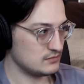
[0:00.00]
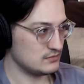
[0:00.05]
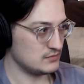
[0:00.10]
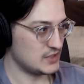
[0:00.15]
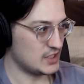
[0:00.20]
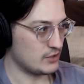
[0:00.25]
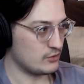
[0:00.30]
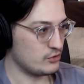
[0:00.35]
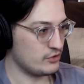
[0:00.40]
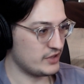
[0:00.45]

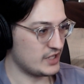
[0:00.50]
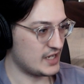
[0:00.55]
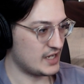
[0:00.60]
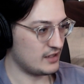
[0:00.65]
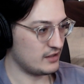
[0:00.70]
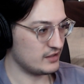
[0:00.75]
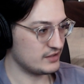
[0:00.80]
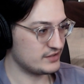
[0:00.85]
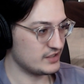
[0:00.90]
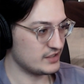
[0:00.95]
Yeah, who the
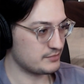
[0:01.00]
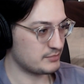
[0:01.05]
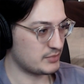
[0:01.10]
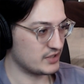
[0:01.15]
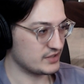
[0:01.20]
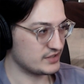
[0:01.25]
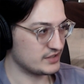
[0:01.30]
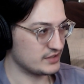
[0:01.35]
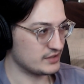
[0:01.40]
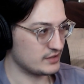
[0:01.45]
hell is this
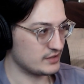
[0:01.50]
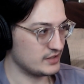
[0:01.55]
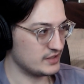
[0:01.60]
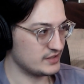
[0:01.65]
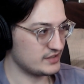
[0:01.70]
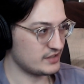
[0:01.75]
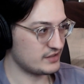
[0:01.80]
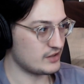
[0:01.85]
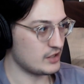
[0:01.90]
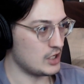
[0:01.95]
person?
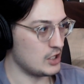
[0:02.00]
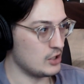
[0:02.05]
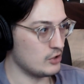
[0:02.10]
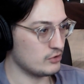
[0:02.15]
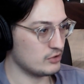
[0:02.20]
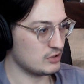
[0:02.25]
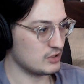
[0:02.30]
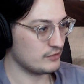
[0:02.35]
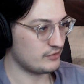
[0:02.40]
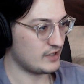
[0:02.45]
Is this the
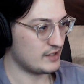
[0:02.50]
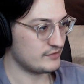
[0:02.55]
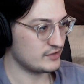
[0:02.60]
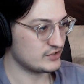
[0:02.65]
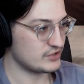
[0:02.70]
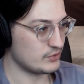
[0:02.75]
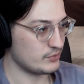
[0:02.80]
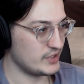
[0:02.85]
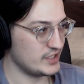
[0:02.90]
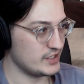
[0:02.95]
owner of
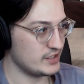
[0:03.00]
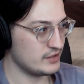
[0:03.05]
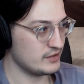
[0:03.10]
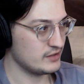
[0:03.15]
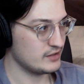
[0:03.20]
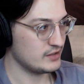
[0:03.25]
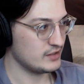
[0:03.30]
Heaven's Arena?